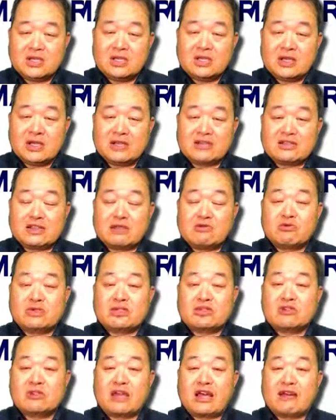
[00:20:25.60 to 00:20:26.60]
and they would
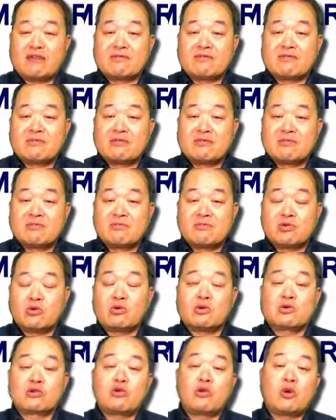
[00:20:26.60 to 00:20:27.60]
either have
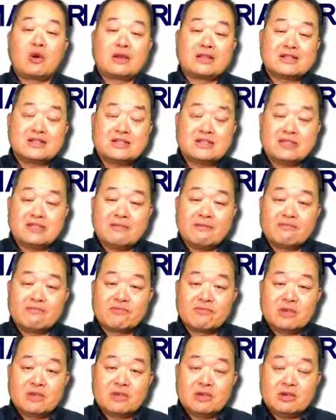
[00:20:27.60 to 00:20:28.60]
poor quality
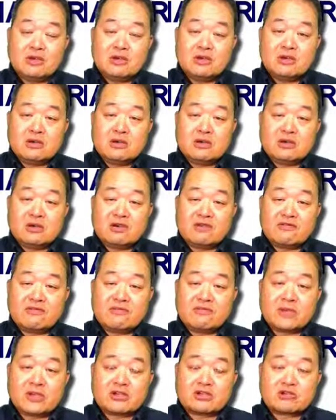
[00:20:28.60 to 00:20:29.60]
of
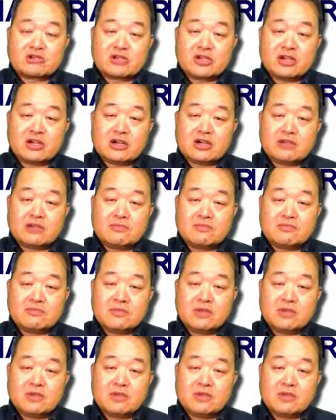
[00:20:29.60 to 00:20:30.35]
medical care,